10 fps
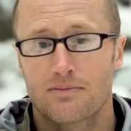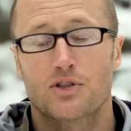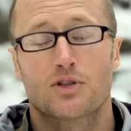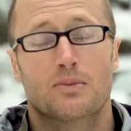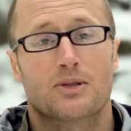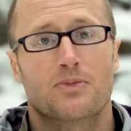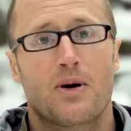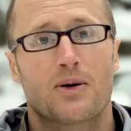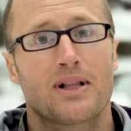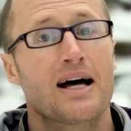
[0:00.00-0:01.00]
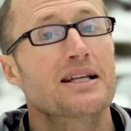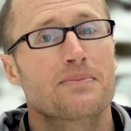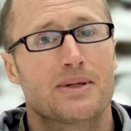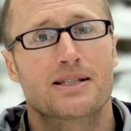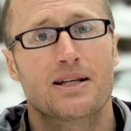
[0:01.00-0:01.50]
Super small
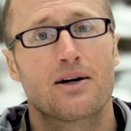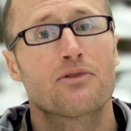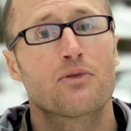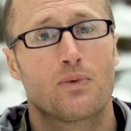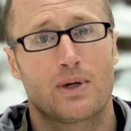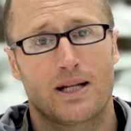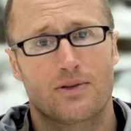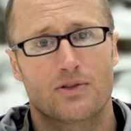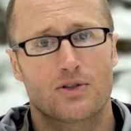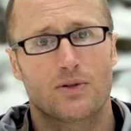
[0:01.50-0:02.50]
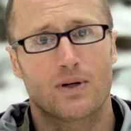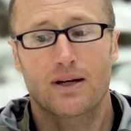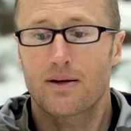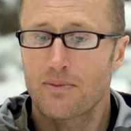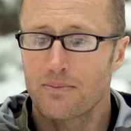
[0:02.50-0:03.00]
class, myself, one other
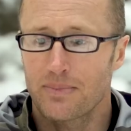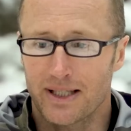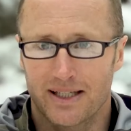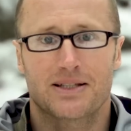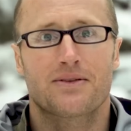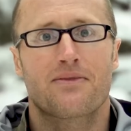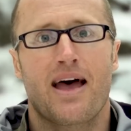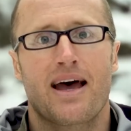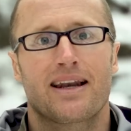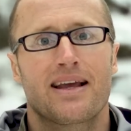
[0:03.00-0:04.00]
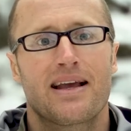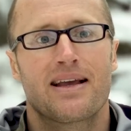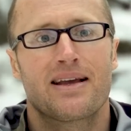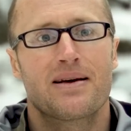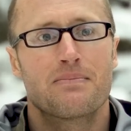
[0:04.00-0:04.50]
student. Because of that,
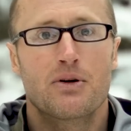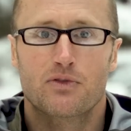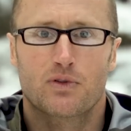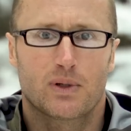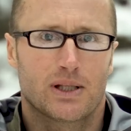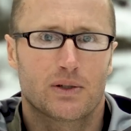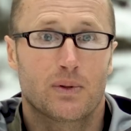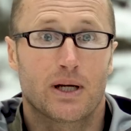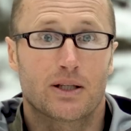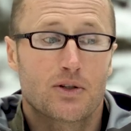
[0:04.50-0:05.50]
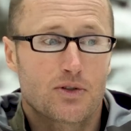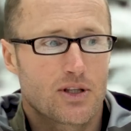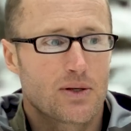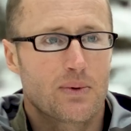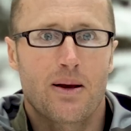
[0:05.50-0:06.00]
moves really quick.
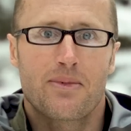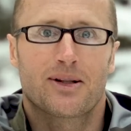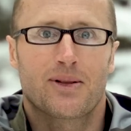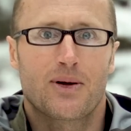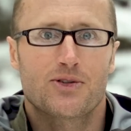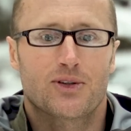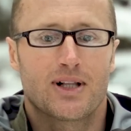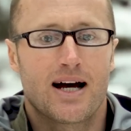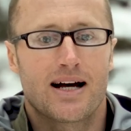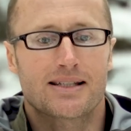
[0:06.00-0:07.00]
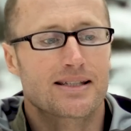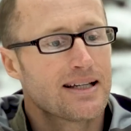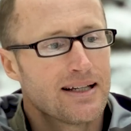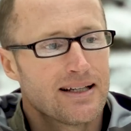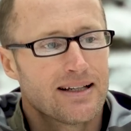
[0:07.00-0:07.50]
Usually when I'm in a larger class,
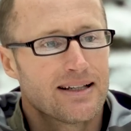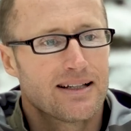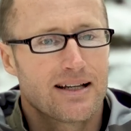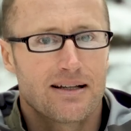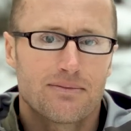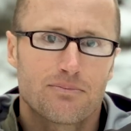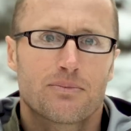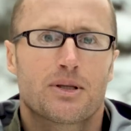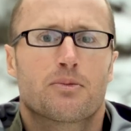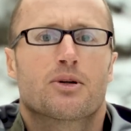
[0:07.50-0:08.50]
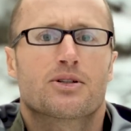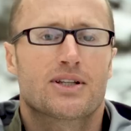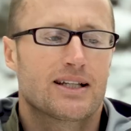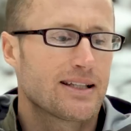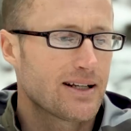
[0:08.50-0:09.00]
people are
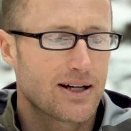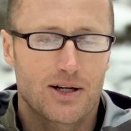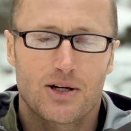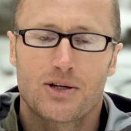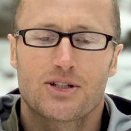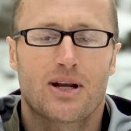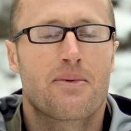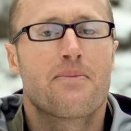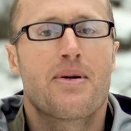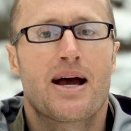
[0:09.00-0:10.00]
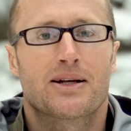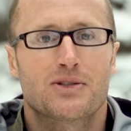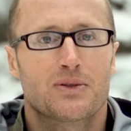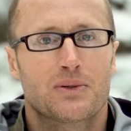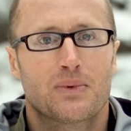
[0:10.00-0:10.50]
sitting there jamming
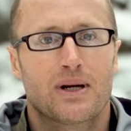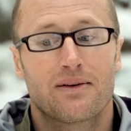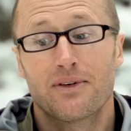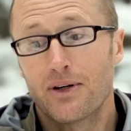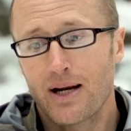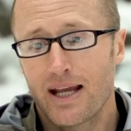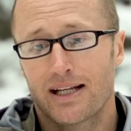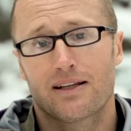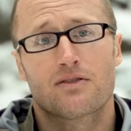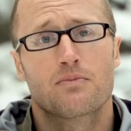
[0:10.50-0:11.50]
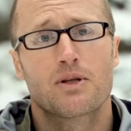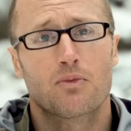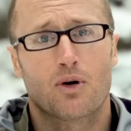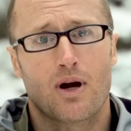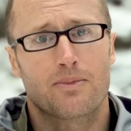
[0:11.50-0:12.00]
mags, doing whatever, and it gives me
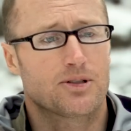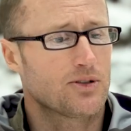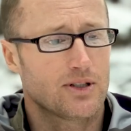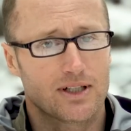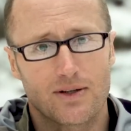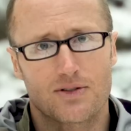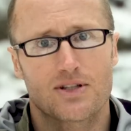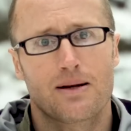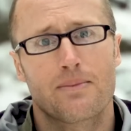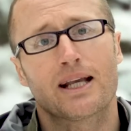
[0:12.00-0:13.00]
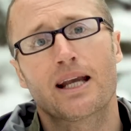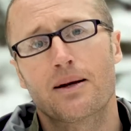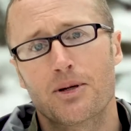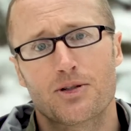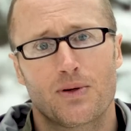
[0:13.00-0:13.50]
more opportunity to go set up my
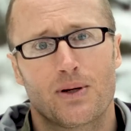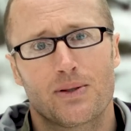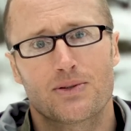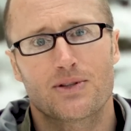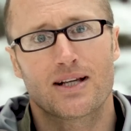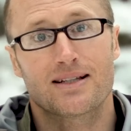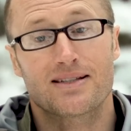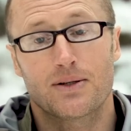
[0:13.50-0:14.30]
camera, do all those things.